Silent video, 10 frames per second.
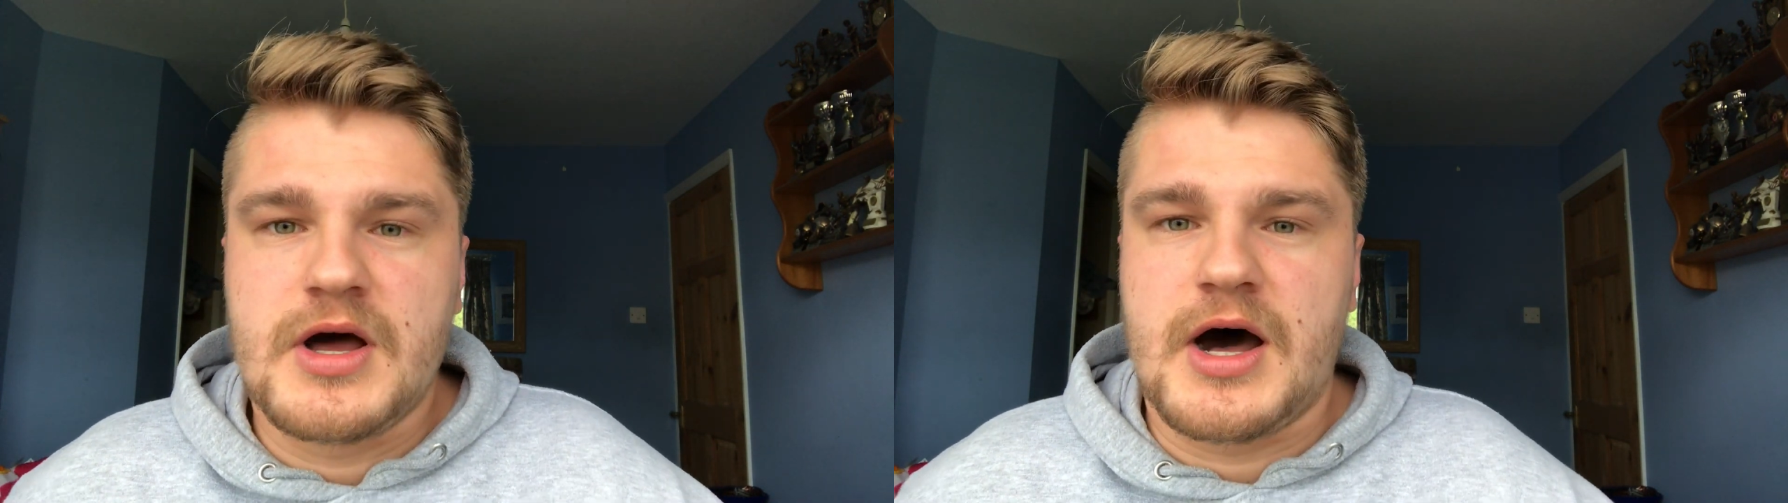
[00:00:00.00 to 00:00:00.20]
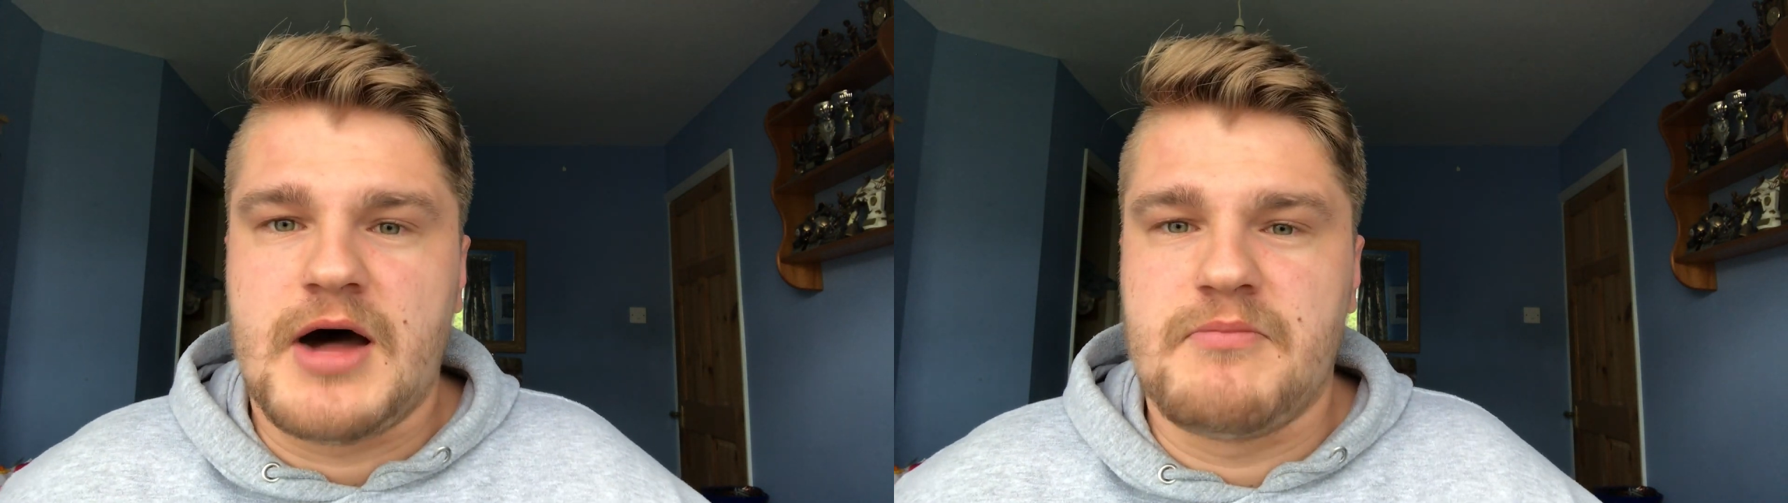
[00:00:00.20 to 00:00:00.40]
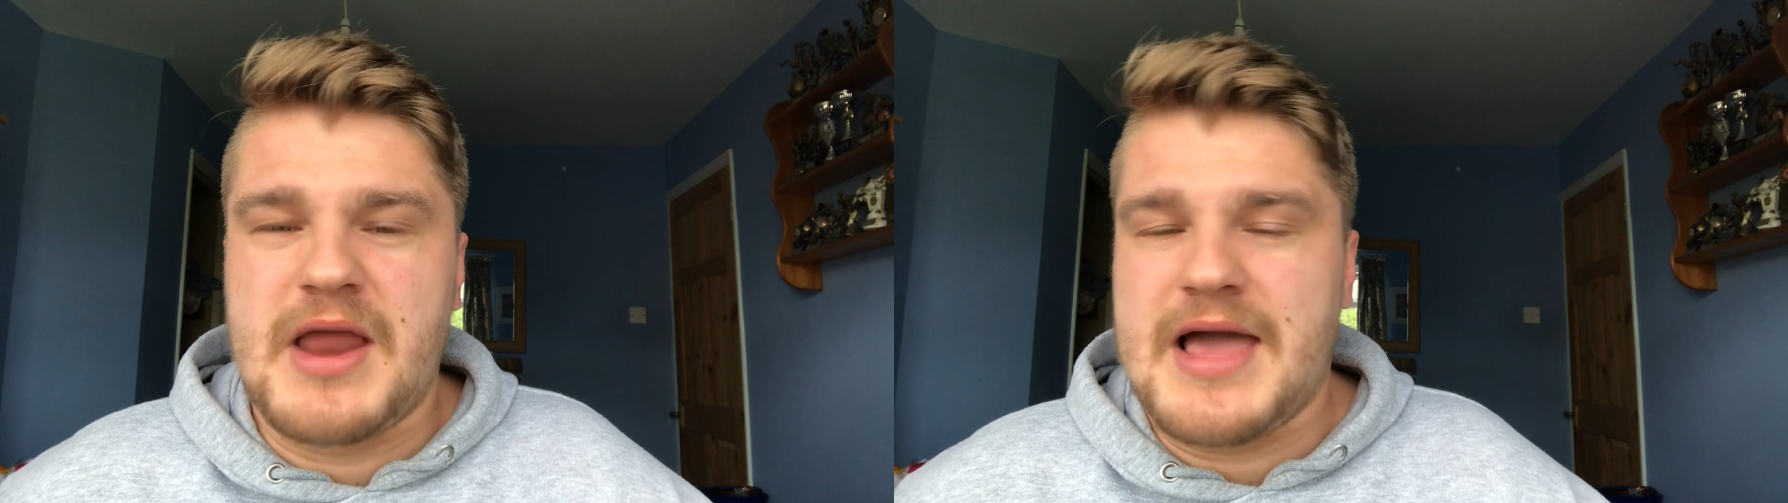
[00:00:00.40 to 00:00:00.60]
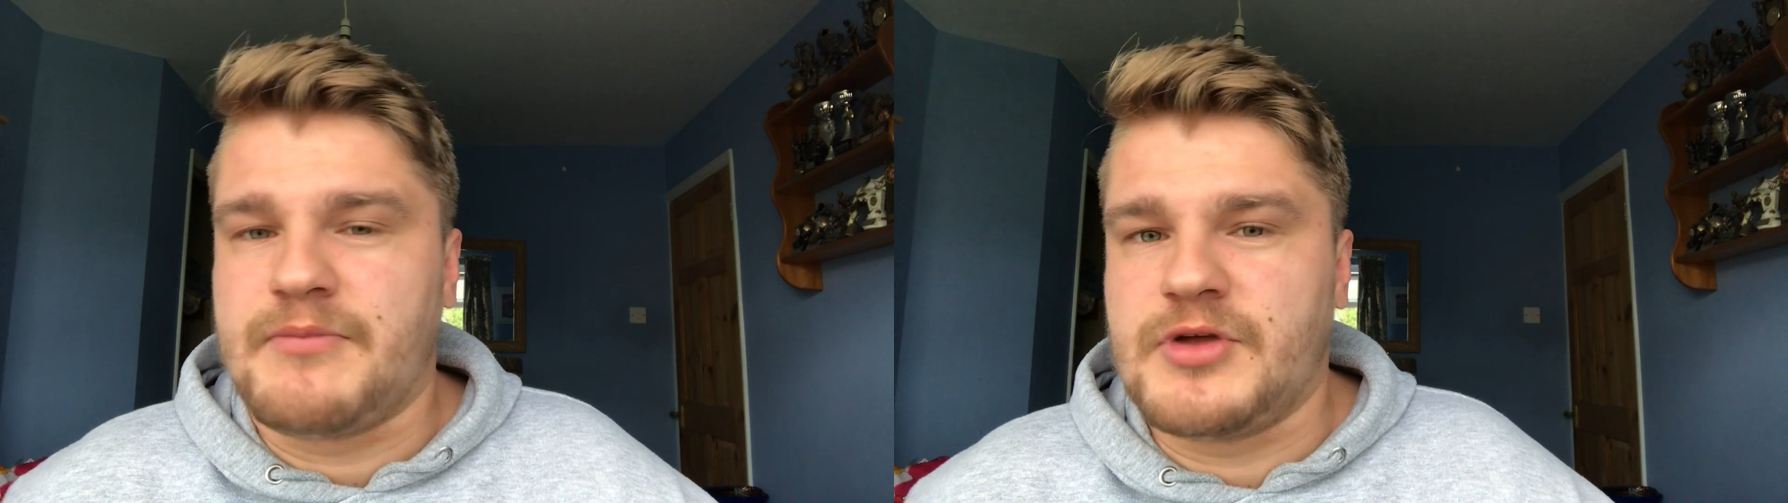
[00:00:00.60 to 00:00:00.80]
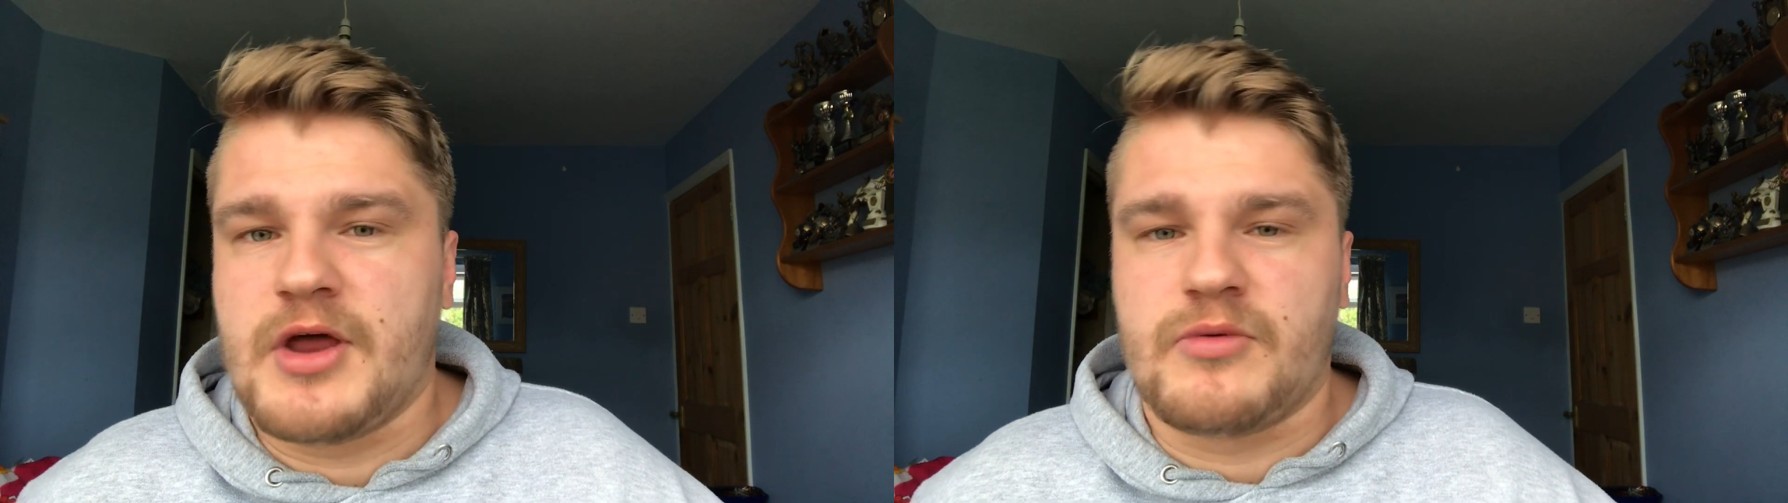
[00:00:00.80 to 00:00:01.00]
Let
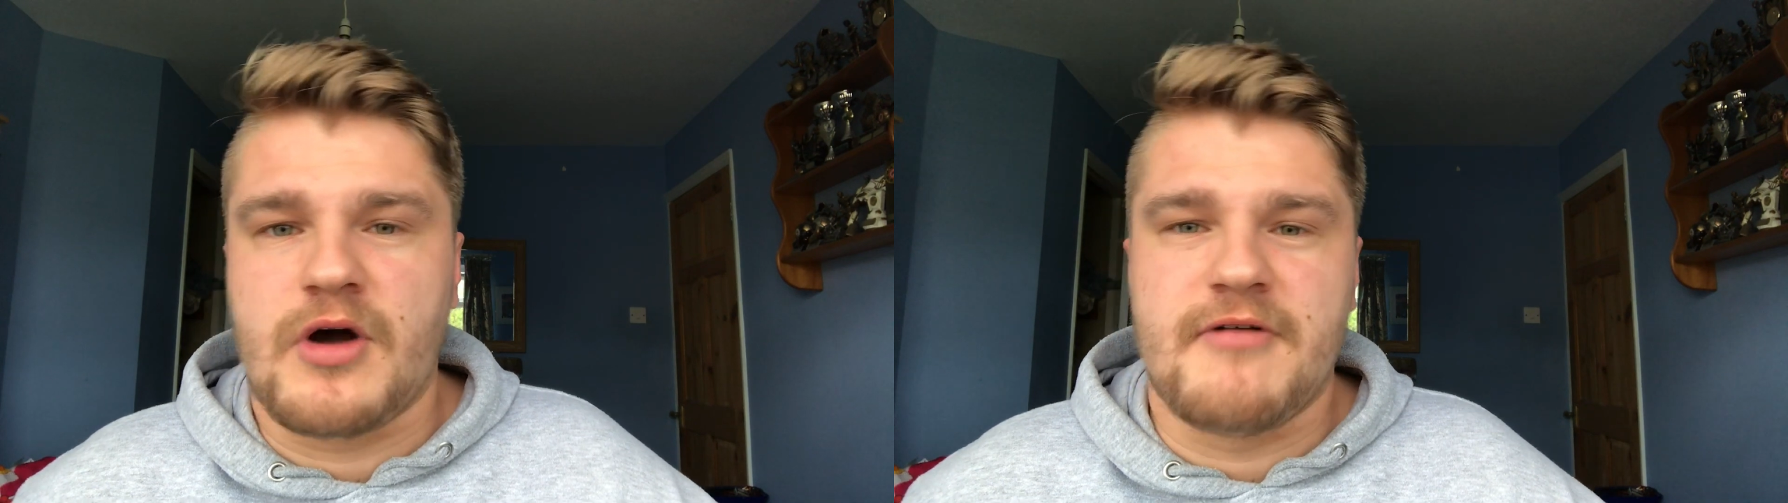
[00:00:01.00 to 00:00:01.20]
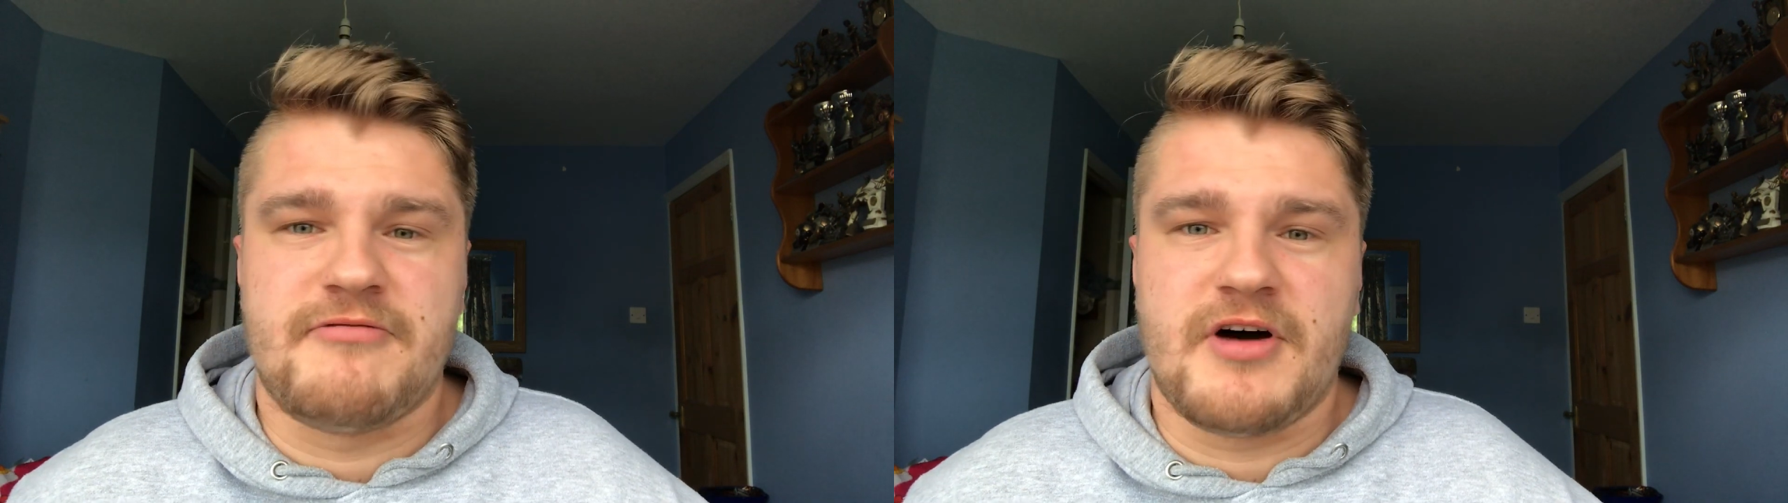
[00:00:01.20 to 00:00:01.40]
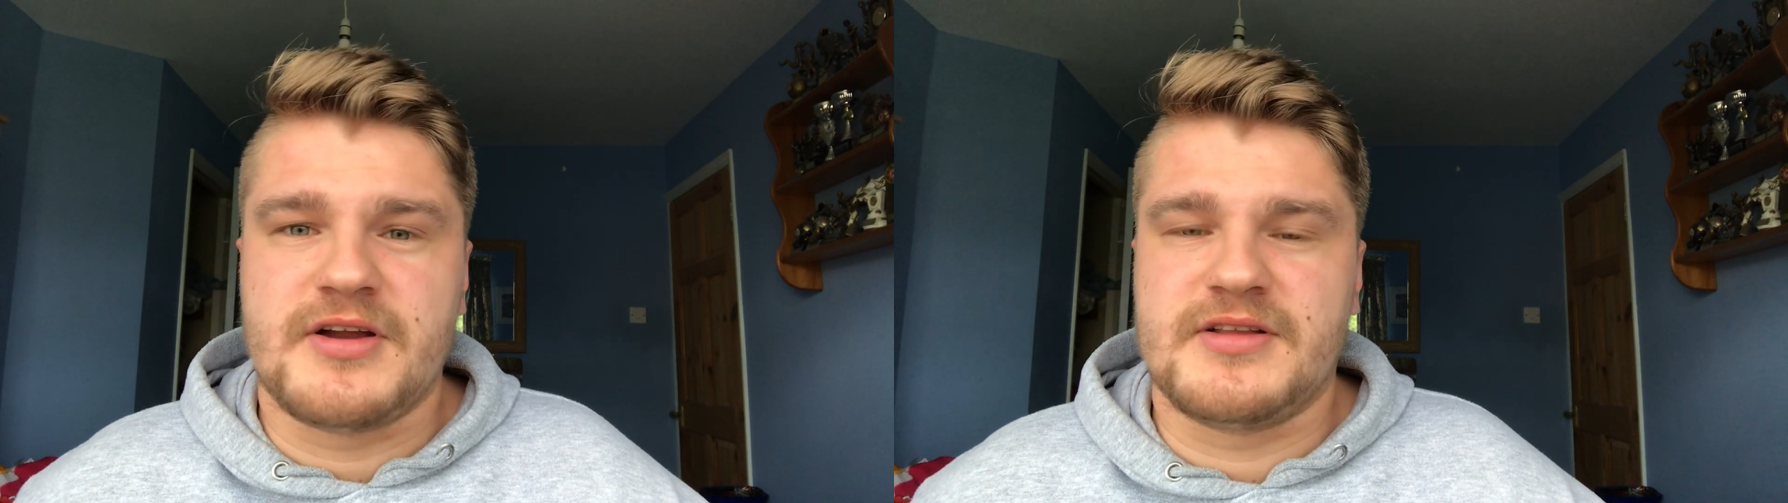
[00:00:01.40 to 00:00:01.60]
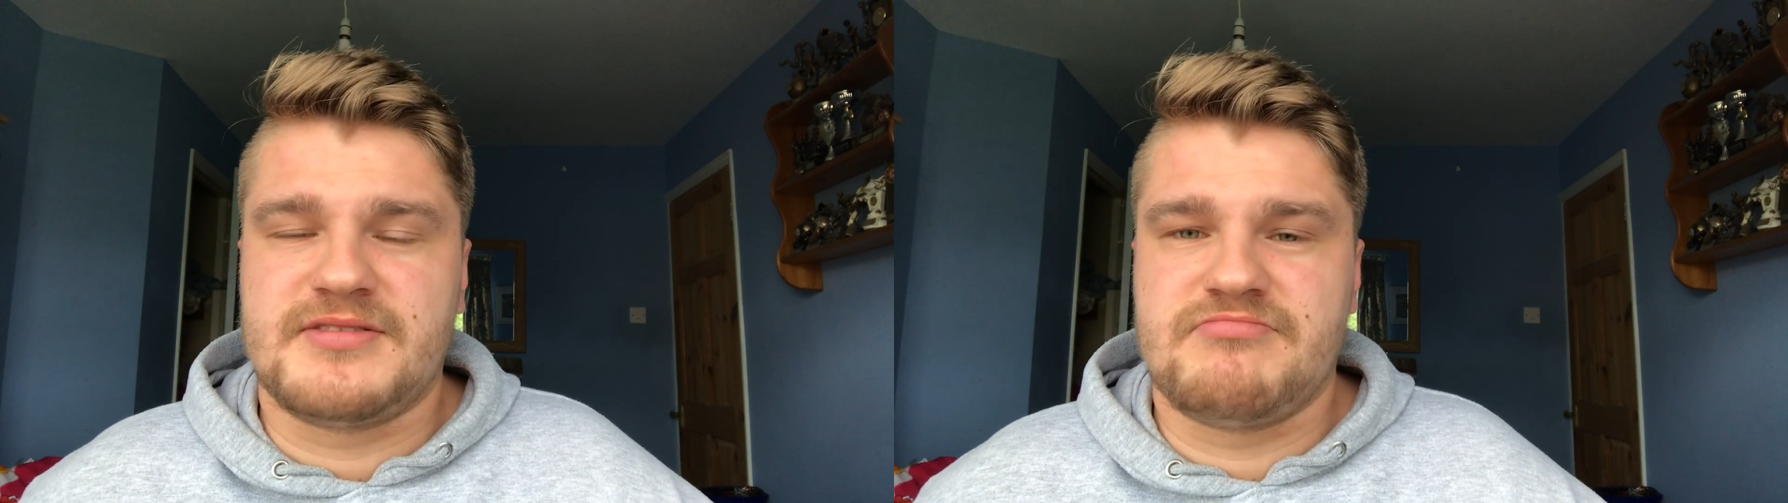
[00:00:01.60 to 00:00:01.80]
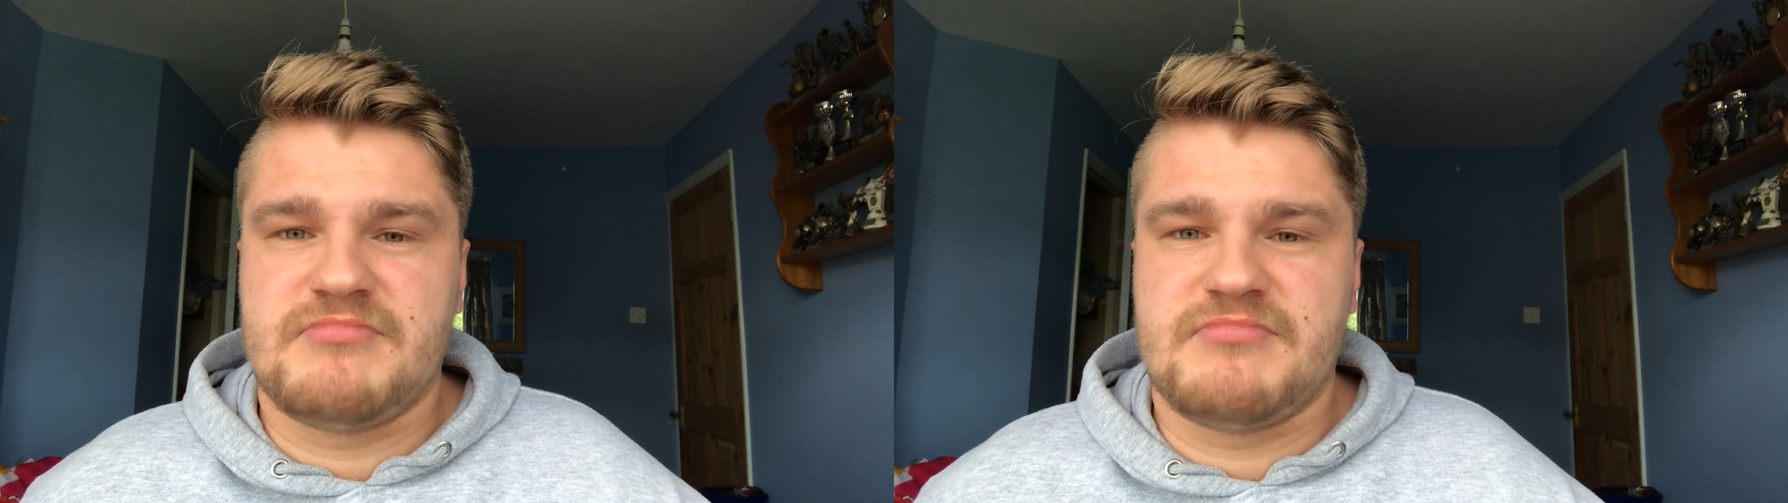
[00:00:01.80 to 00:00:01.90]
him, you know, go and find a